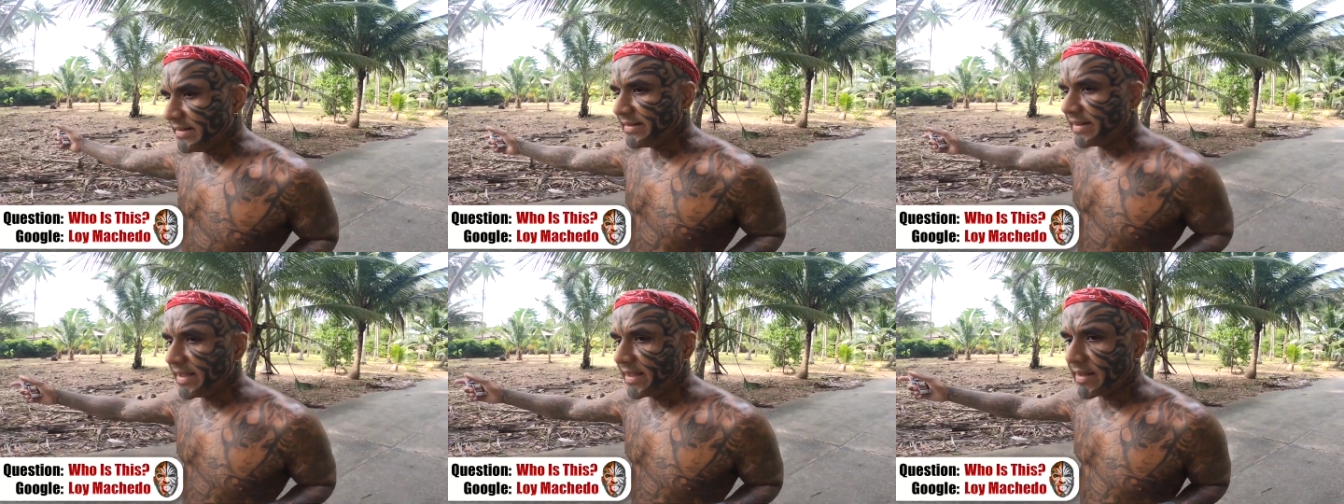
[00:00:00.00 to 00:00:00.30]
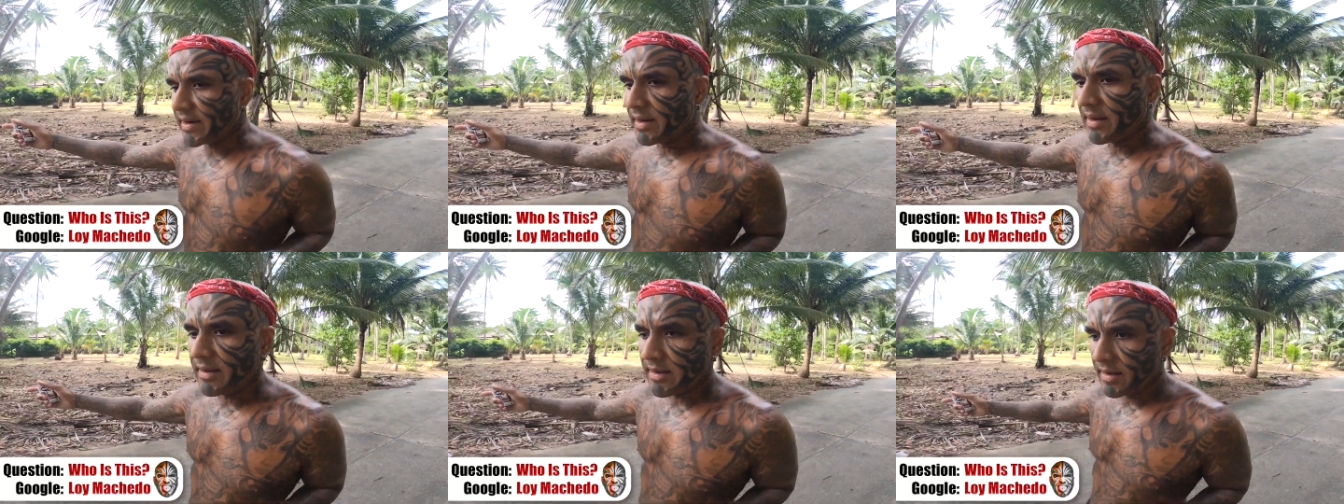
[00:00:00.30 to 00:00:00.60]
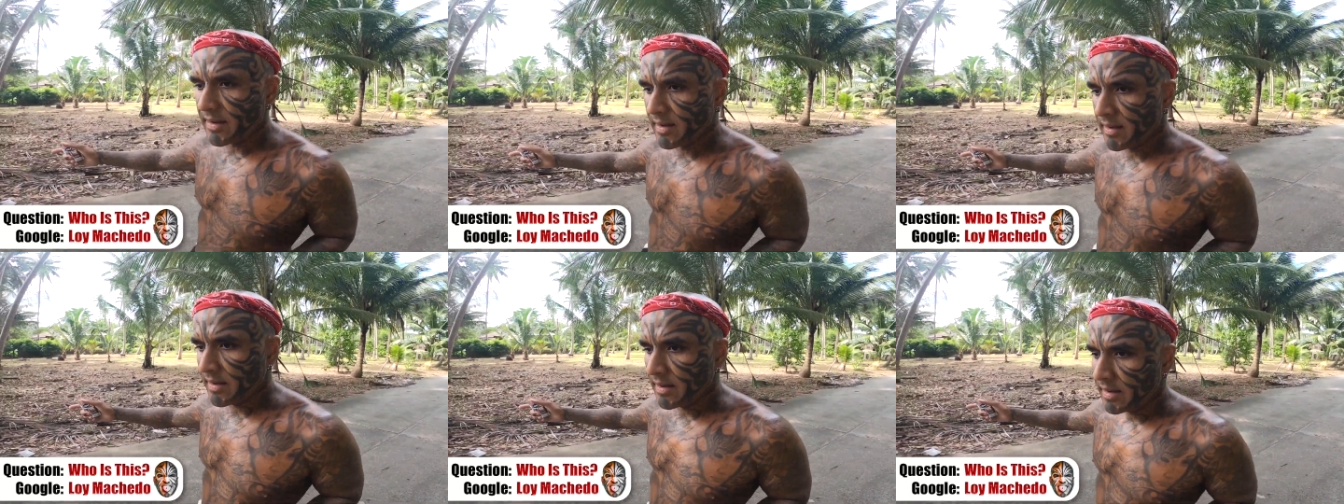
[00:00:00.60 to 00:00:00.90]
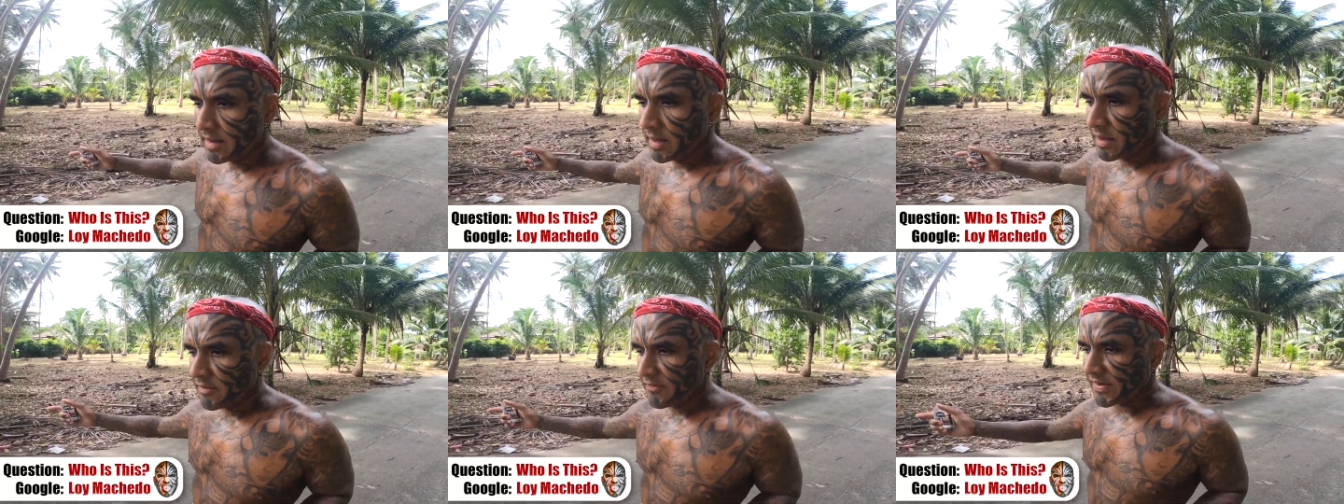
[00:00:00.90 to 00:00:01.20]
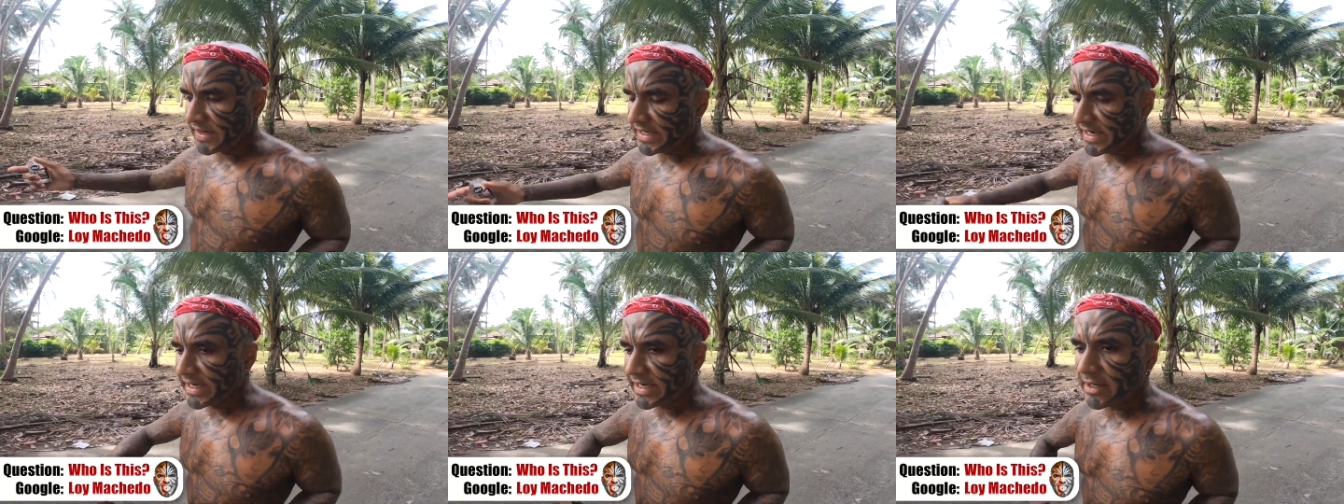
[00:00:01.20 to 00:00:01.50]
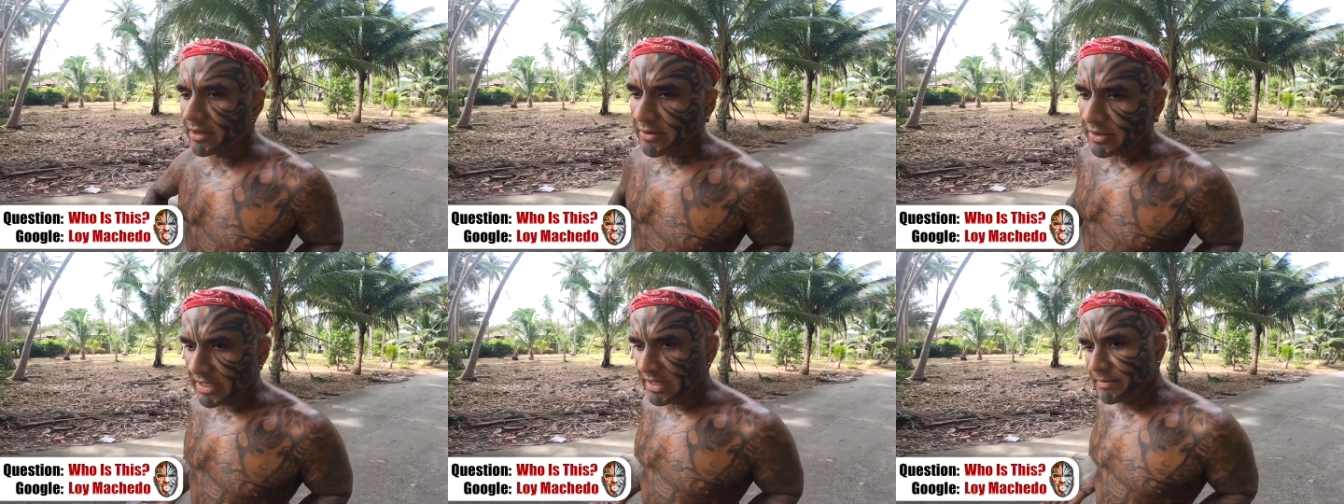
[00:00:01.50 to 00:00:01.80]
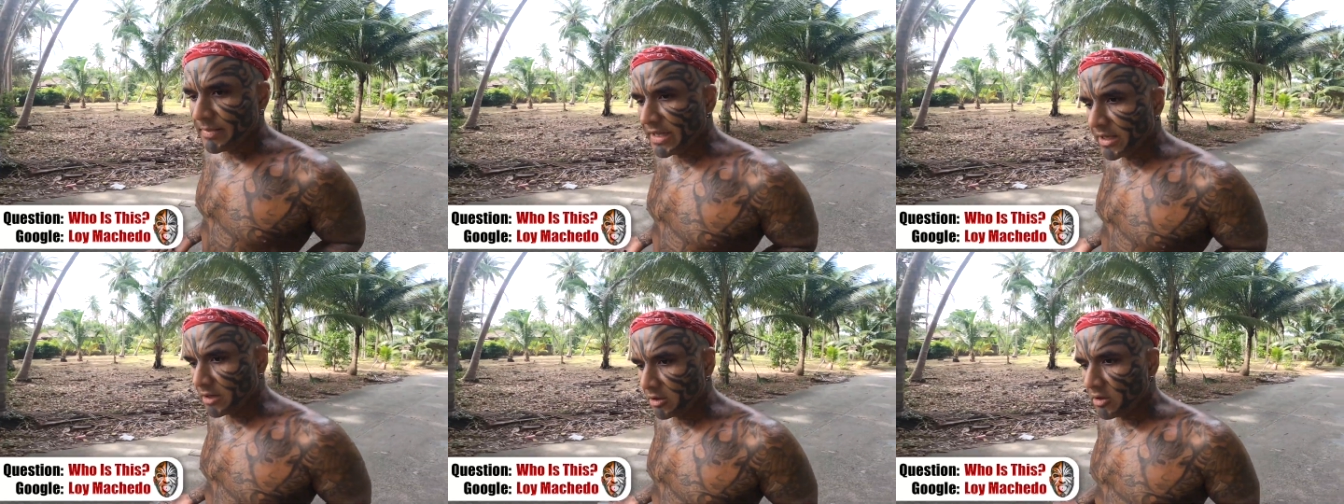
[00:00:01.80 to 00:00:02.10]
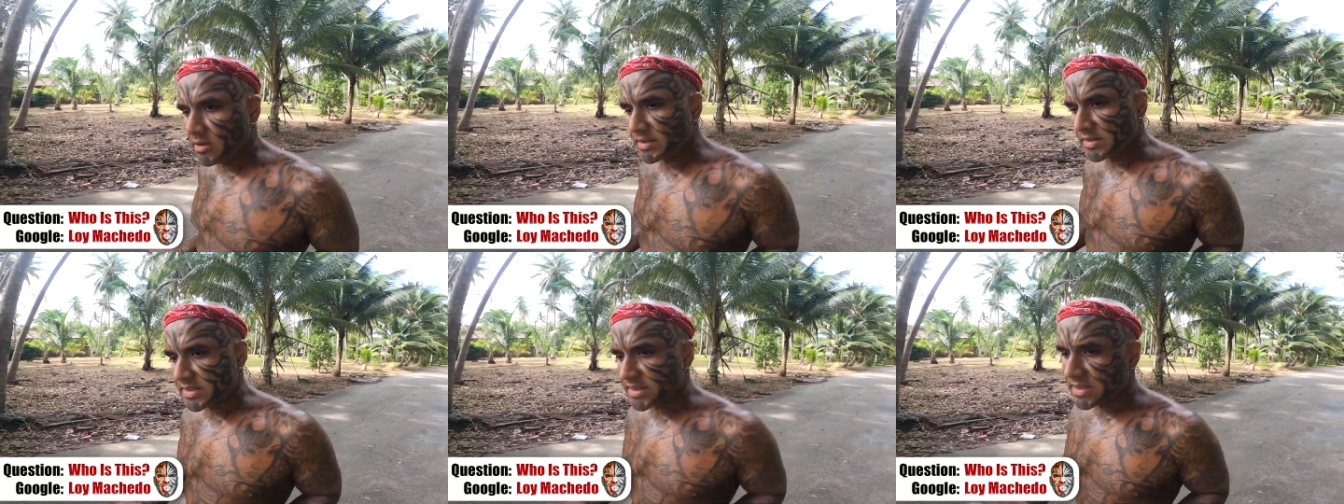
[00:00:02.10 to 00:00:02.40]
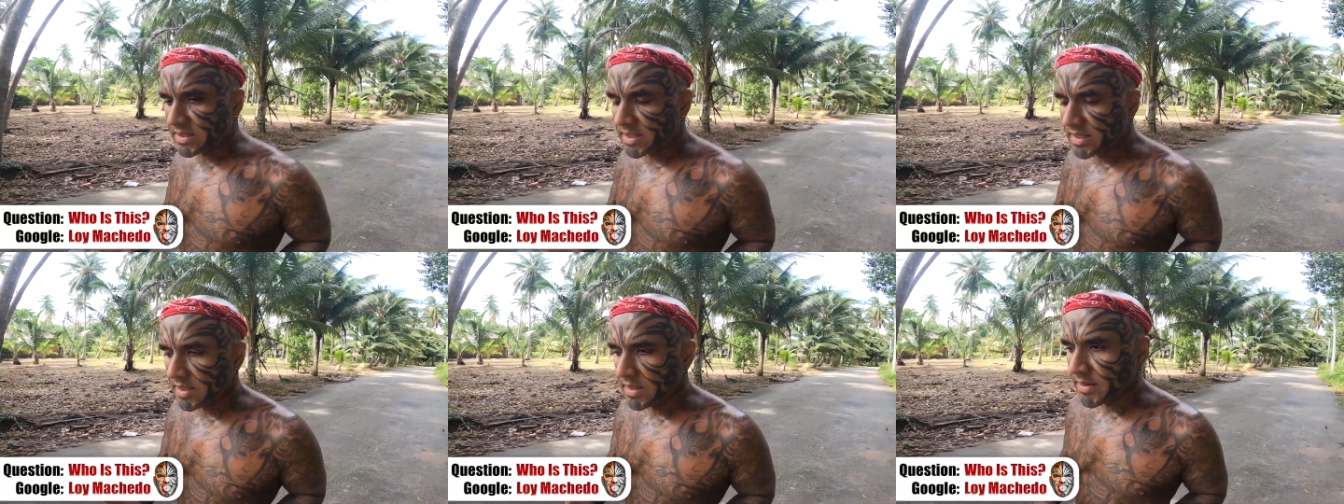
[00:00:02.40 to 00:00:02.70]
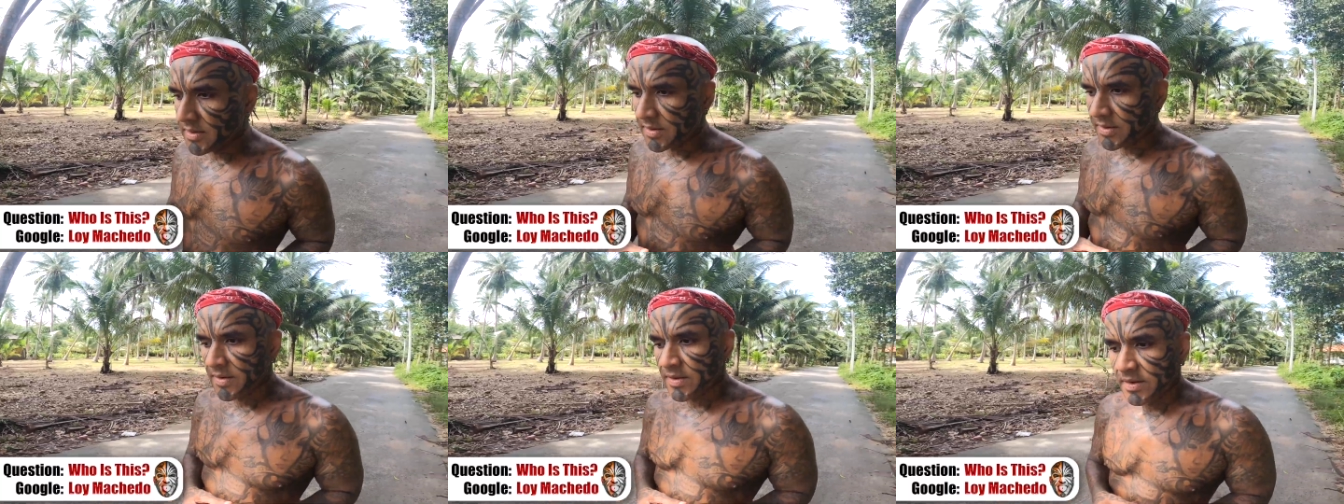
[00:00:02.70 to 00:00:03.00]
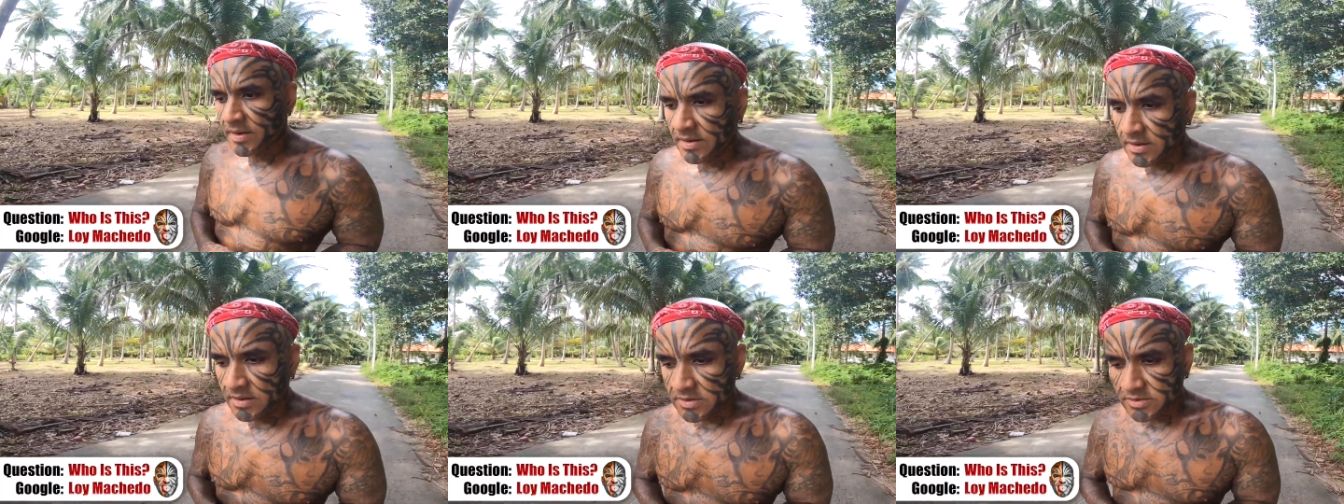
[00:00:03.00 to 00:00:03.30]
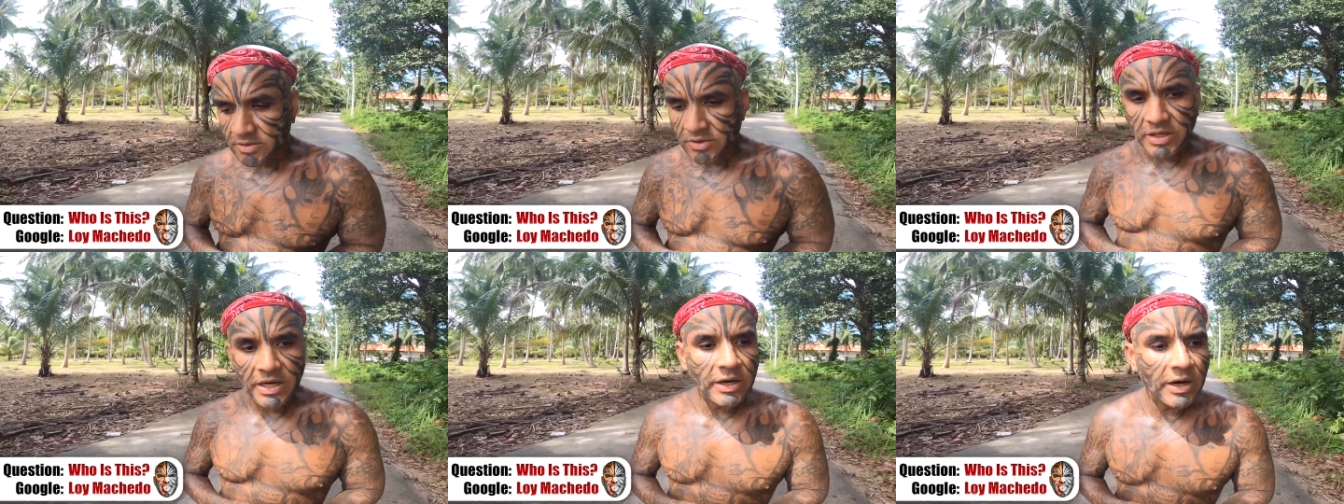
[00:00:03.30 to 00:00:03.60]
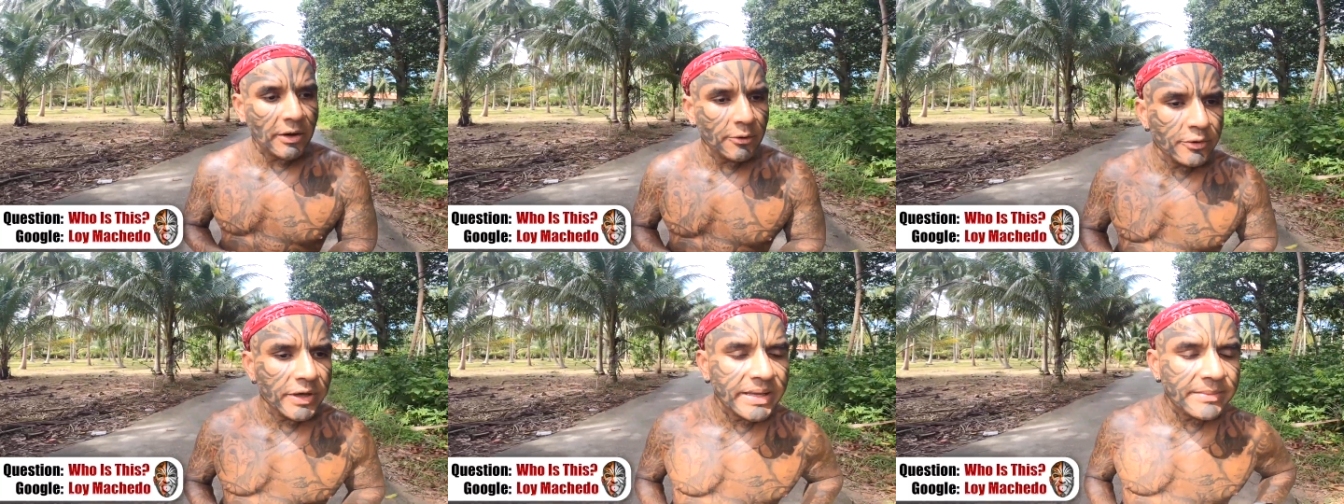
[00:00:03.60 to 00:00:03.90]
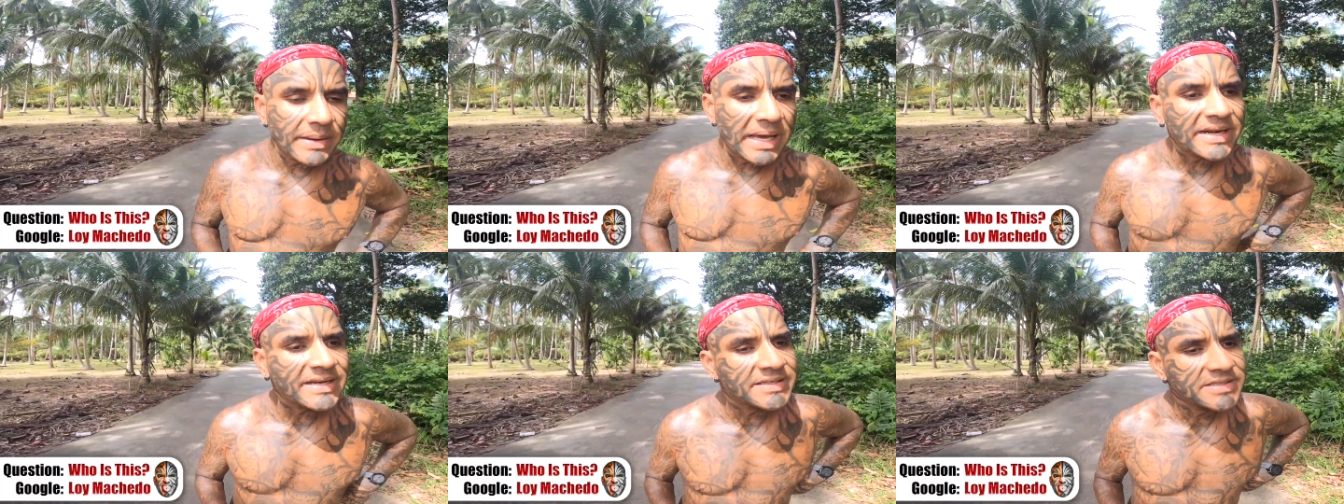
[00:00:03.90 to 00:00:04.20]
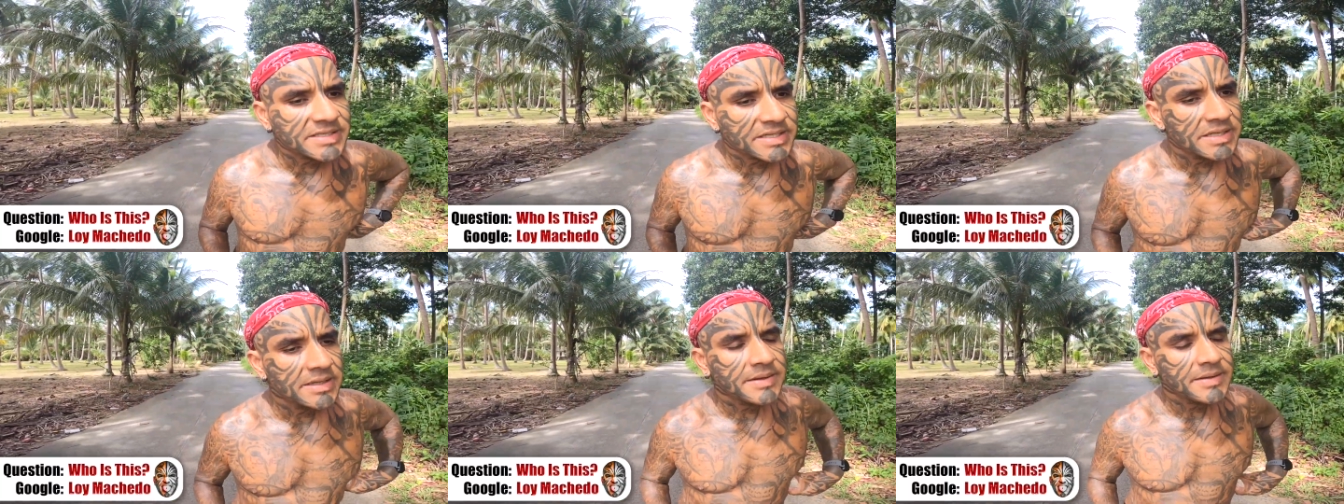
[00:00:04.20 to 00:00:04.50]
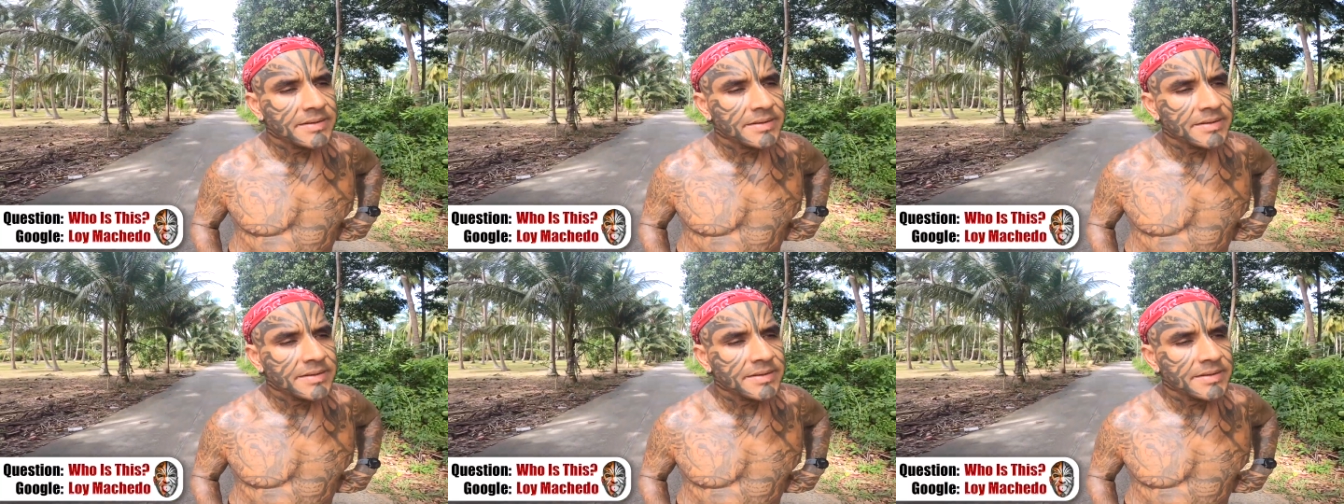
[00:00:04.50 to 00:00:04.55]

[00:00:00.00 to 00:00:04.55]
in there. If I take it out, it'll be a loss. So now how do I manage?